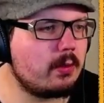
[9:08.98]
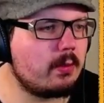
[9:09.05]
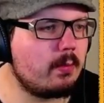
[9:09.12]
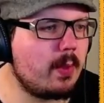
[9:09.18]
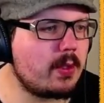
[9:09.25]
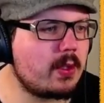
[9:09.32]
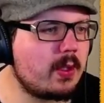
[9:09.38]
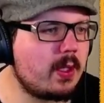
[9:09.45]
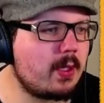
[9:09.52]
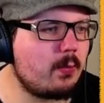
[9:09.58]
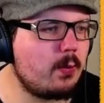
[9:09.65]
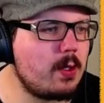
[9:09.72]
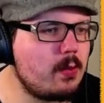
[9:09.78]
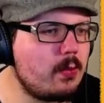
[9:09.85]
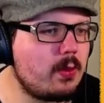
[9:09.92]
much like
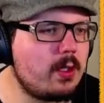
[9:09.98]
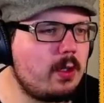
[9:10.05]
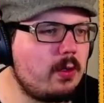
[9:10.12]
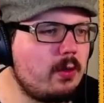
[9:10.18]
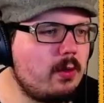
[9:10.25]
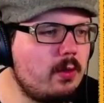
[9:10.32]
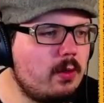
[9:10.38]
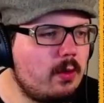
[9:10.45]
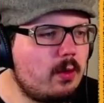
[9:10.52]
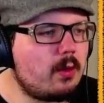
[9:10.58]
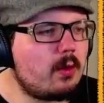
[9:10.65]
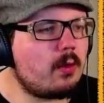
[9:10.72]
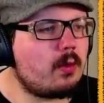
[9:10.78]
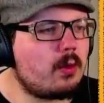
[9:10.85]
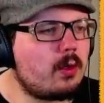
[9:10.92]
where we
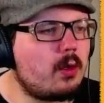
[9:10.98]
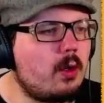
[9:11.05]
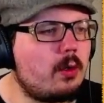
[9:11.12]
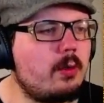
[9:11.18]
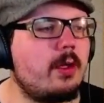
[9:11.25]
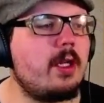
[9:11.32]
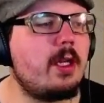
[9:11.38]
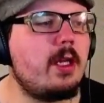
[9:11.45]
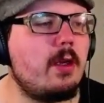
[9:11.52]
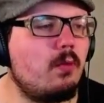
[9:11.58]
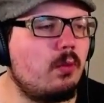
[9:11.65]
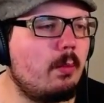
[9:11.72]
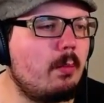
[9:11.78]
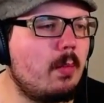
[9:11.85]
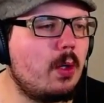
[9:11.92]
got the
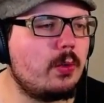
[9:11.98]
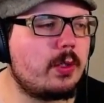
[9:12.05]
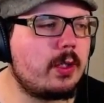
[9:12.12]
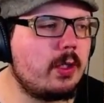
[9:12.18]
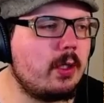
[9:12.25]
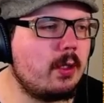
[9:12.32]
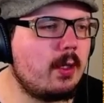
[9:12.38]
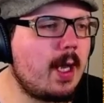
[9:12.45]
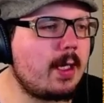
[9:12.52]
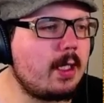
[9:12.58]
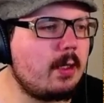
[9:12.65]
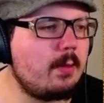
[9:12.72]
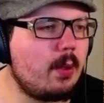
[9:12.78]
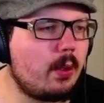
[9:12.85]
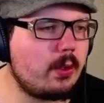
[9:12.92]
remote
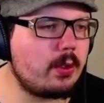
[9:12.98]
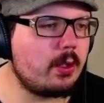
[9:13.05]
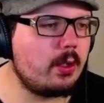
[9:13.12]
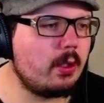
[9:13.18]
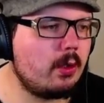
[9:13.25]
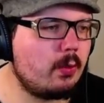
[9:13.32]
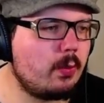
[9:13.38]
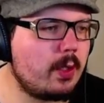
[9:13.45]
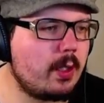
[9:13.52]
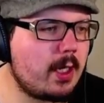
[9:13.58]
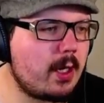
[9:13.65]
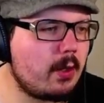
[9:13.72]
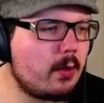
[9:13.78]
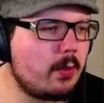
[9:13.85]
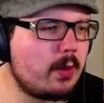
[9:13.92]
hacking pod, we are
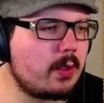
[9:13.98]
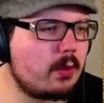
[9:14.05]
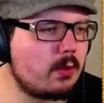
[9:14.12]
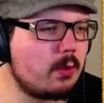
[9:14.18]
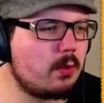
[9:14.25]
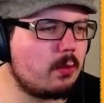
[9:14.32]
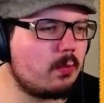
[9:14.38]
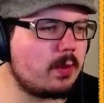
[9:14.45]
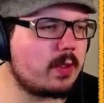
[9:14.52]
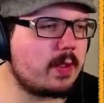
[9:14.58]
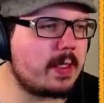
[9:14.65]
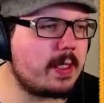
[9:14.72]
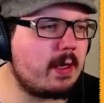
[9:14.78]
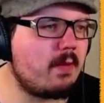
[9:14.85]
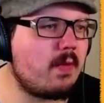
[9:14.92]
now going to
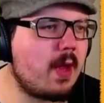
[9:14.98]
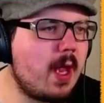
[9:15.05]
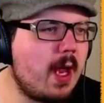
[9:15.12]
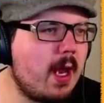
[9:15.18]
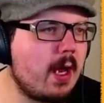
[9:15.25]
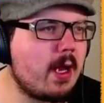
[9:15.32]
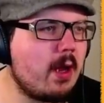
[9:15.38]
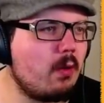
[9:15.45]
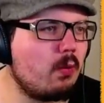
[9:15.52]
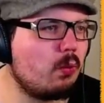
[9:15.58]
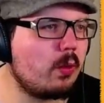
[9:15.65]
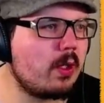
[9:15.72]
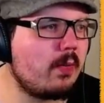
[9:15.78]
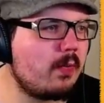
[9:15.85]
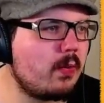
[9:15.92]
receive a
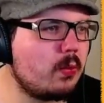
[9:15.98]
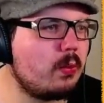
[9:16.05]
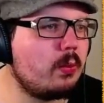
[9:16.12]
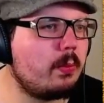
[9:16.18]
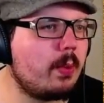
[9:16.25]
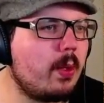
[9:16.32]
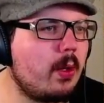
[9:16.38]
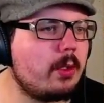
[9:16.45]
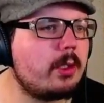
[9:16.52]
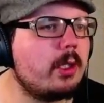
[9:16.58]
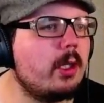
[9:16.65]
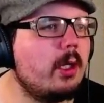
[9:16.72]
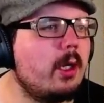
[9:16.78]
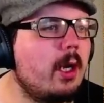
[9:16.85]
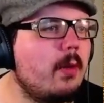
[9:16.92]
refuel pod,
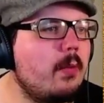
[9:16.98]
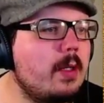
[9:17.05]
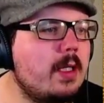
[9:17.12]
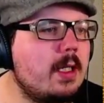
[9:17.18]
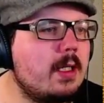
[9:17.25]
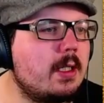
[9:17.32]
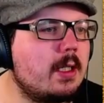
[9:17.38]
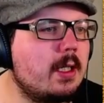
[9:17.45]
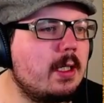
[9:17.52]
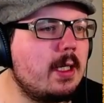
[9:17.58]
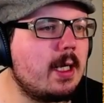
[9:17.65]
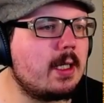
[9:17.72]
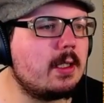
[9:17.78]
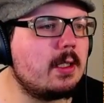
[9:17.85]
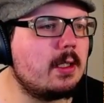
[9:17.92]
and we need to
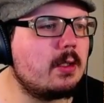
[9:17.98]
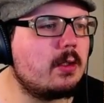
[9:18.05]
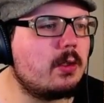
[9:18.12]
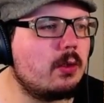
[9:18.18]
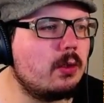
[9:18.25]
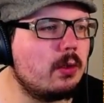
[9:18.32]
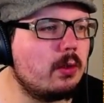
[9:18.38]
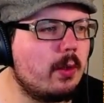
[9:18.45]
connect it to